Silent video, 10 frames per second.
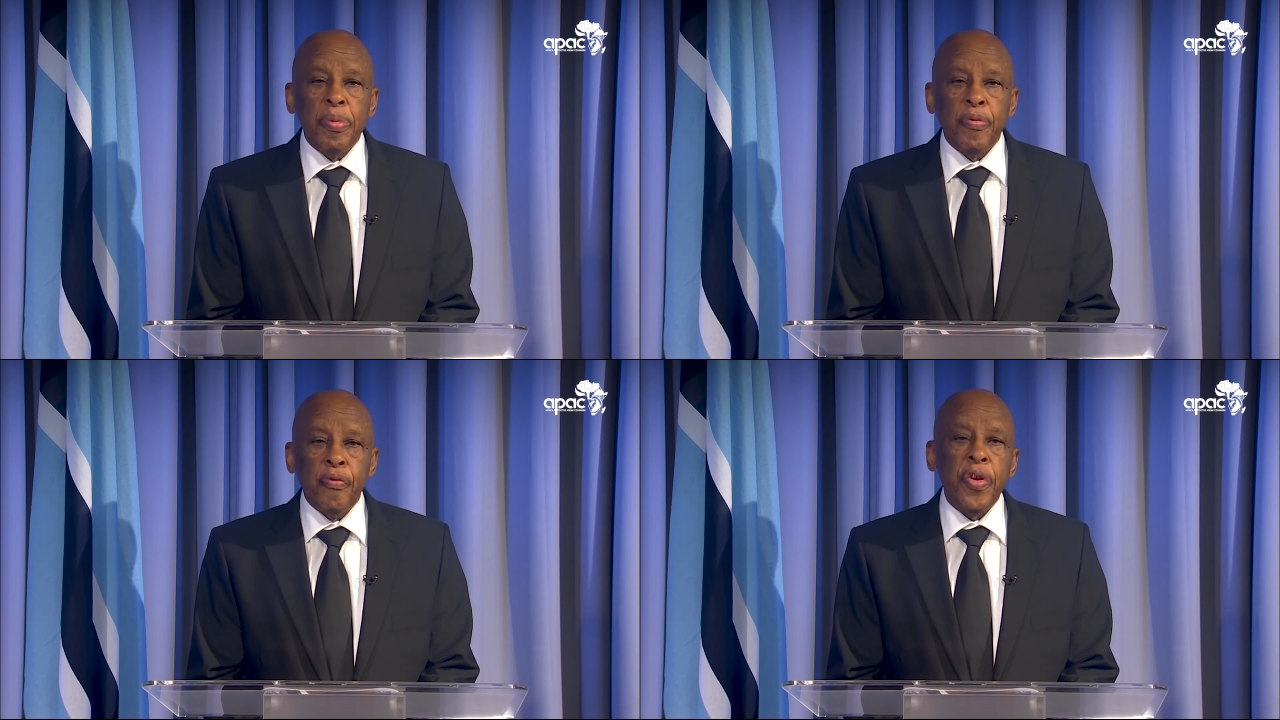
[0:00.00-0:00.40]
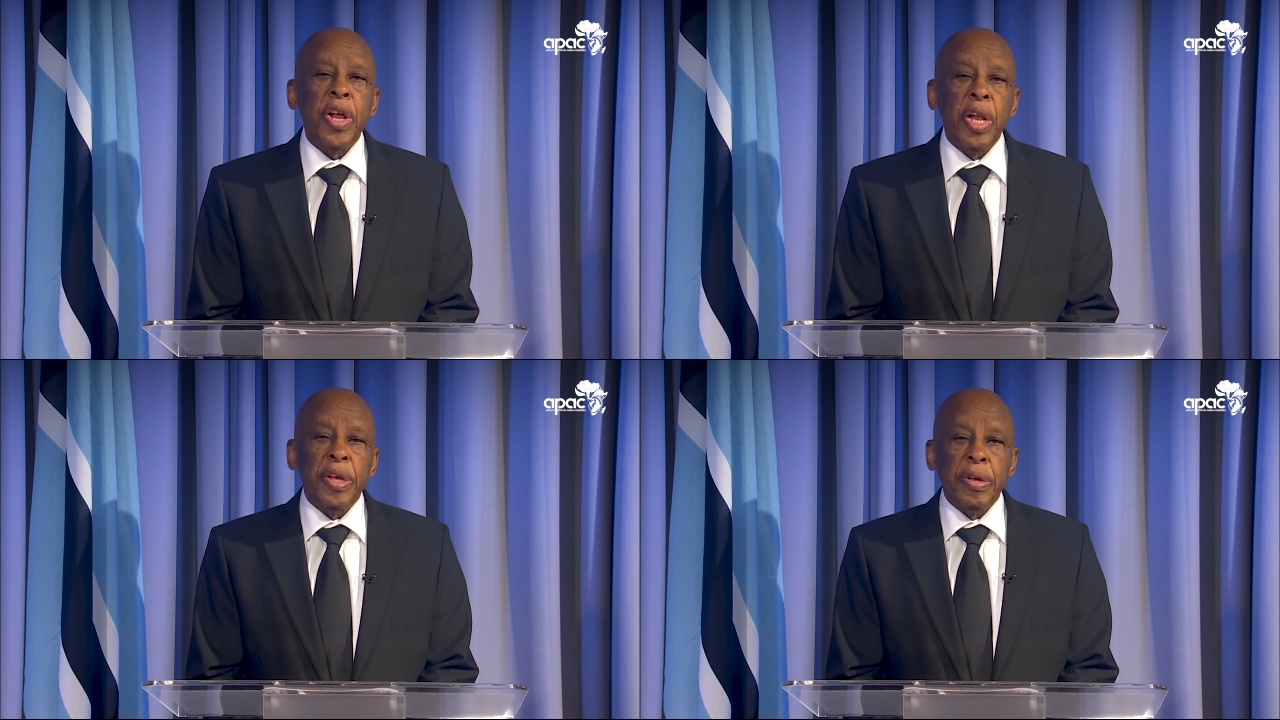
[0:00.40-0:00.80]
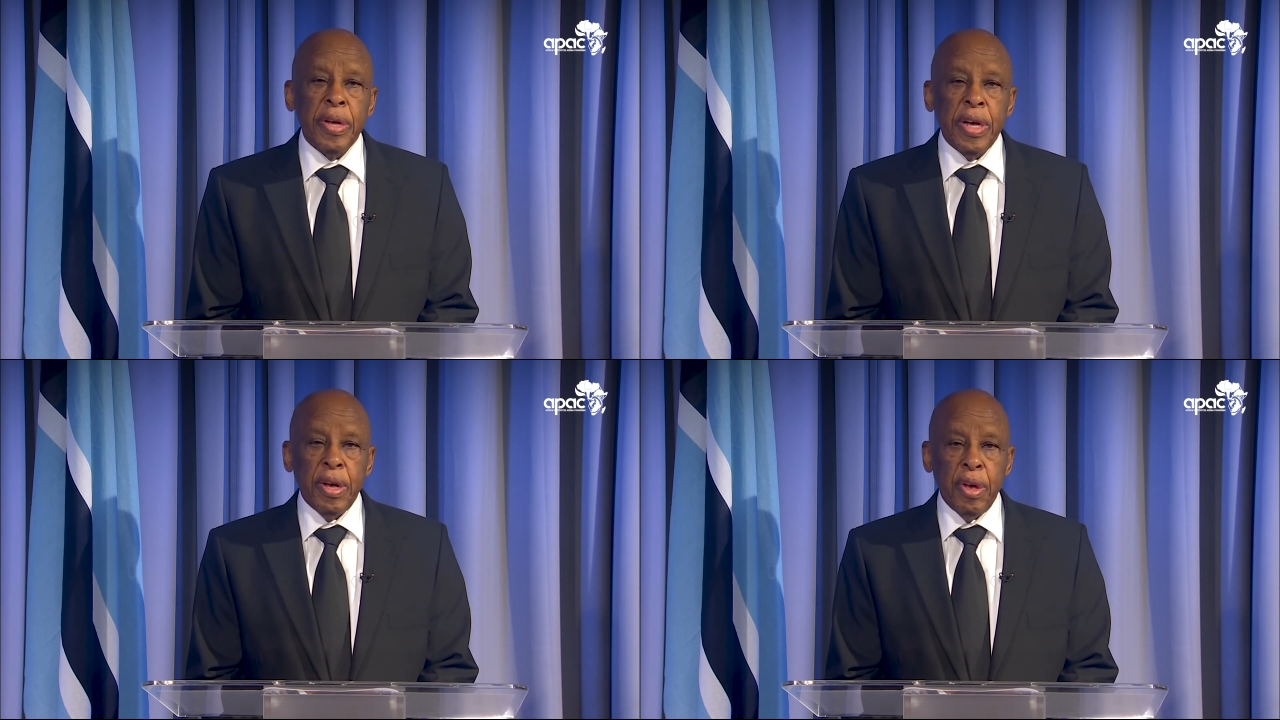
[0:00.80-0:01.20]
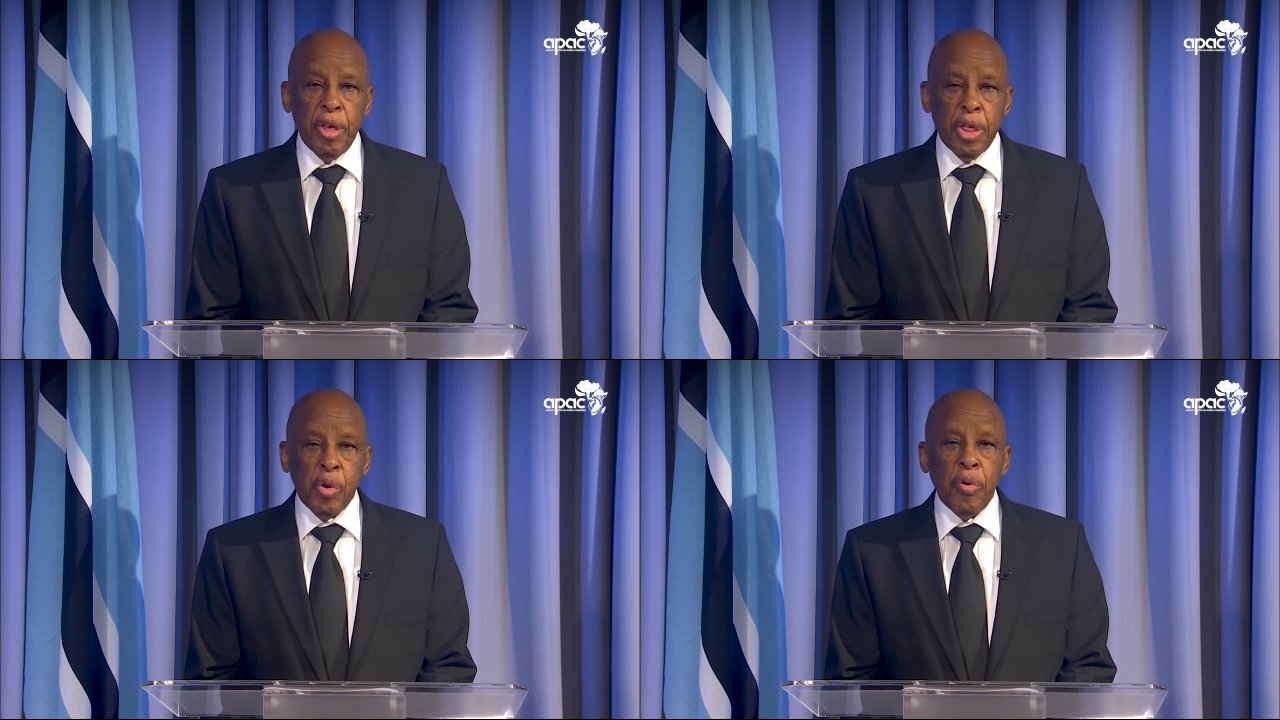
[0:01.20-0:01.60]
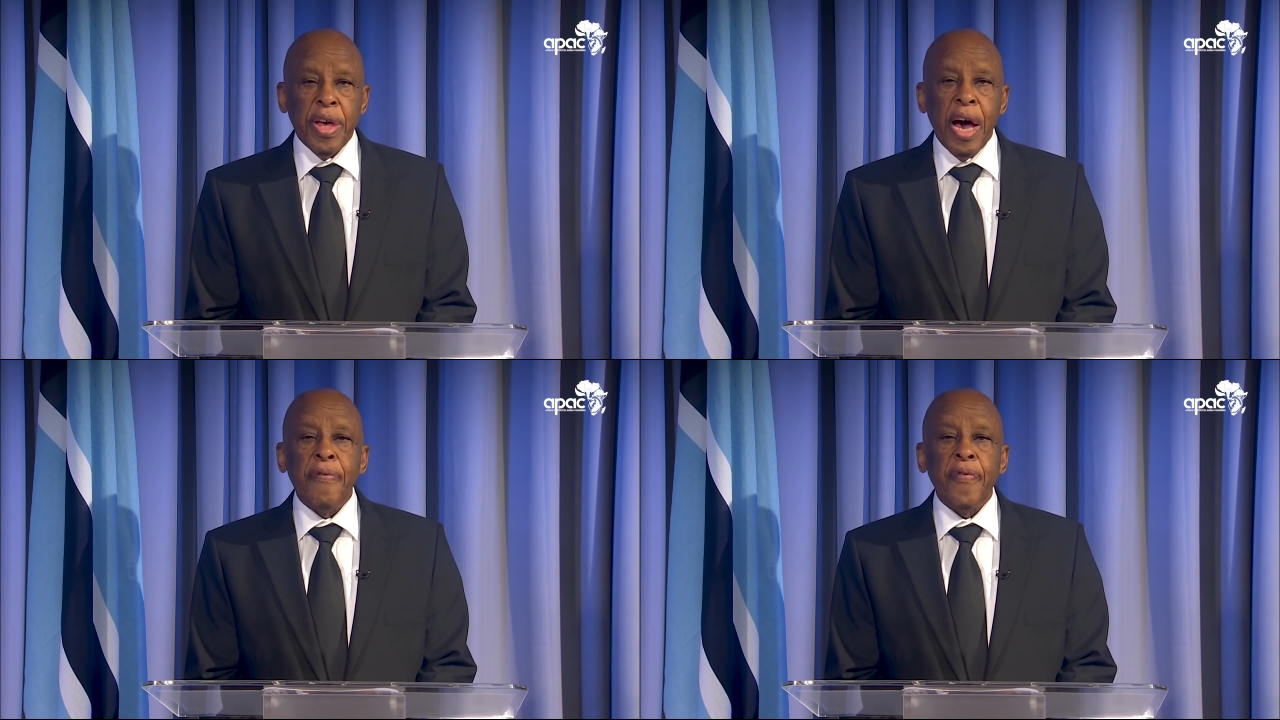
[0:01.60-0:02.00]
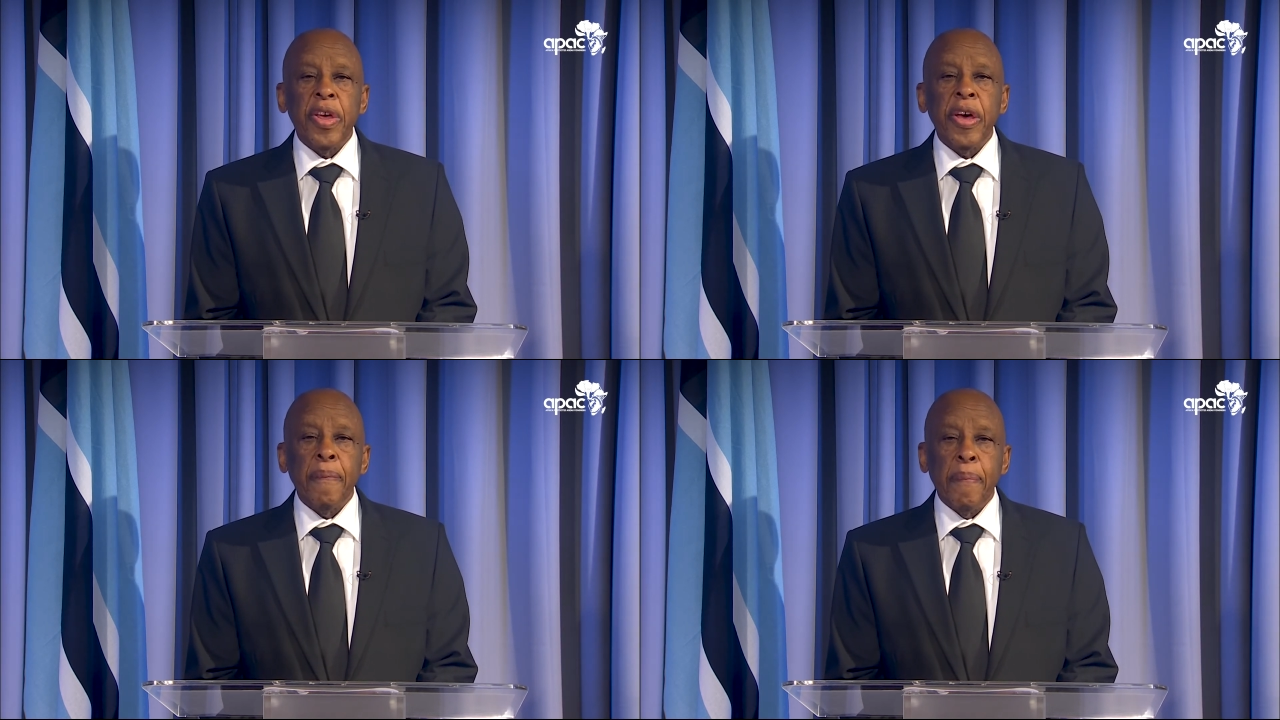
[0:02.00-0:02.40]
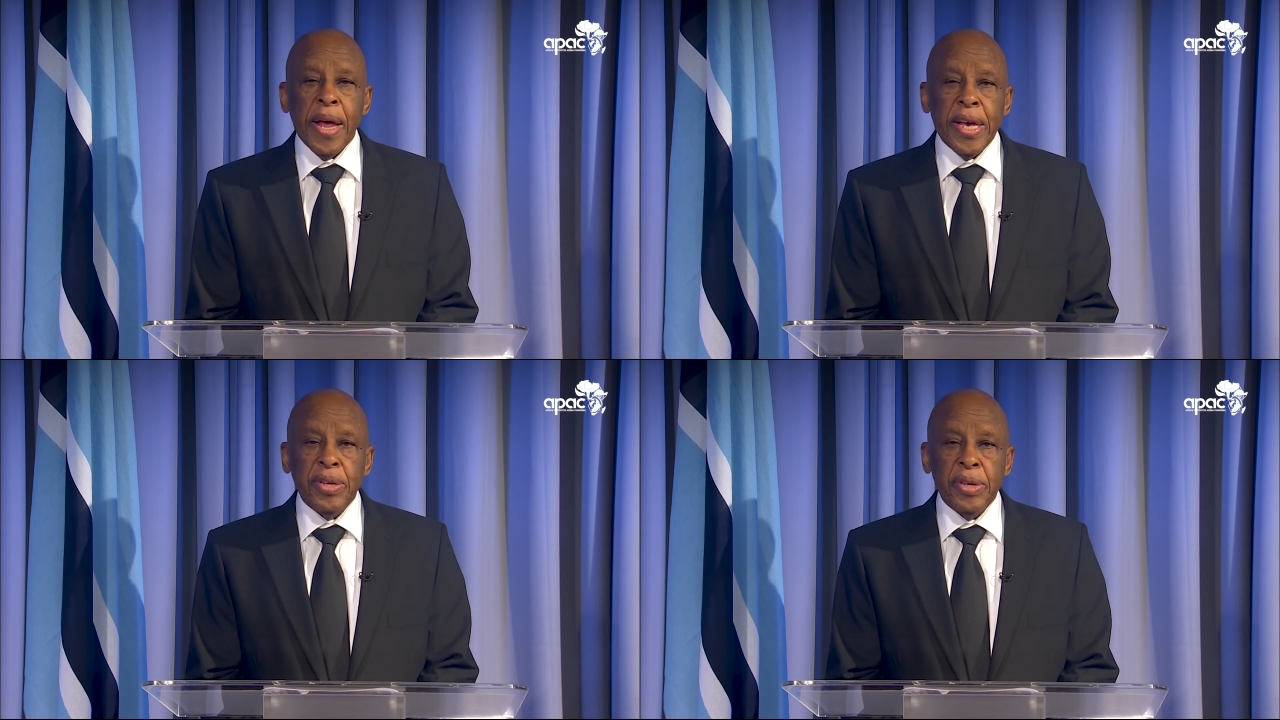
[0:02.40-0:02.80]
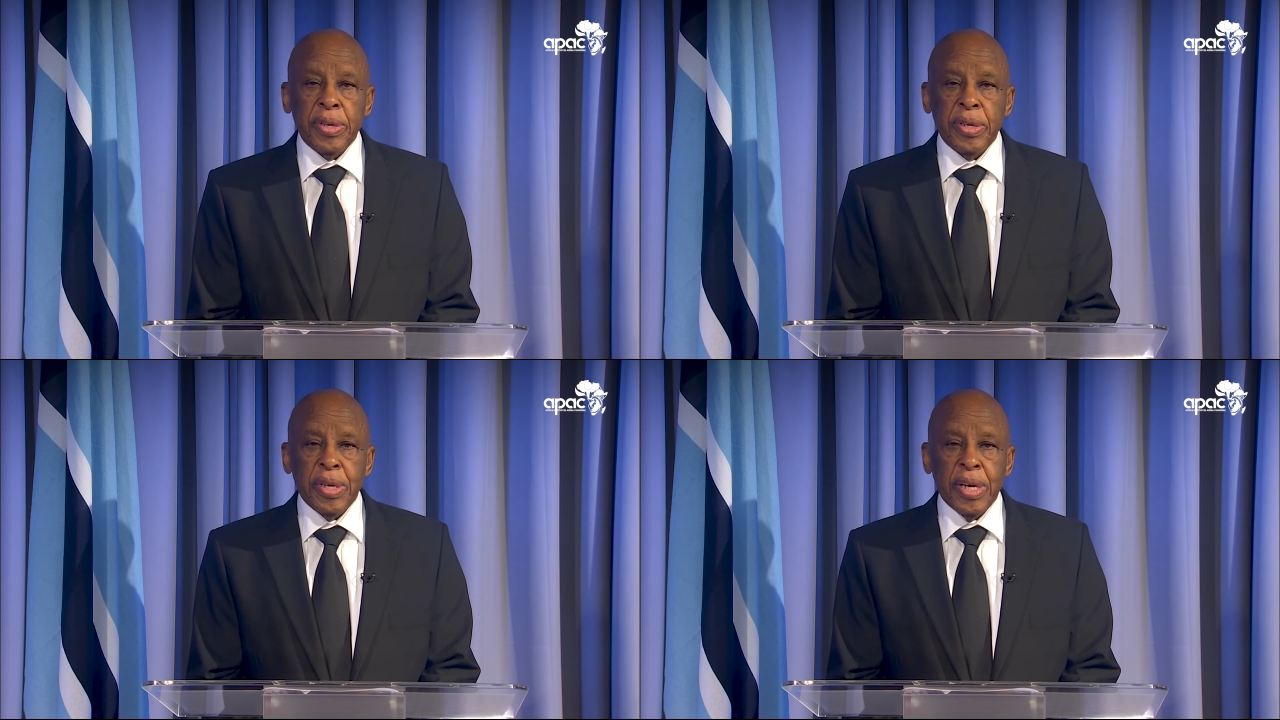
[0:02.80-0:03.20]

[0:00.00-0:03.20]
freely through the African plains,